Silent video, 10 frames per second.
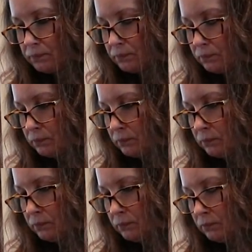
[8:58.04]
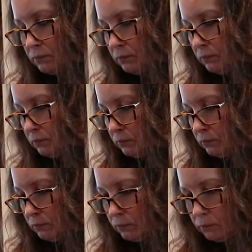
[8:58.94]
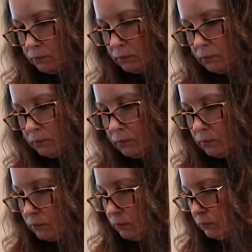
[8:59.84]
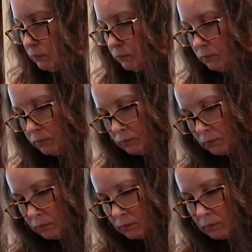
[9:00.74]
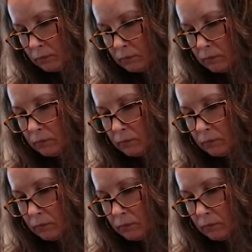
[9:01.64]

(no one is talking)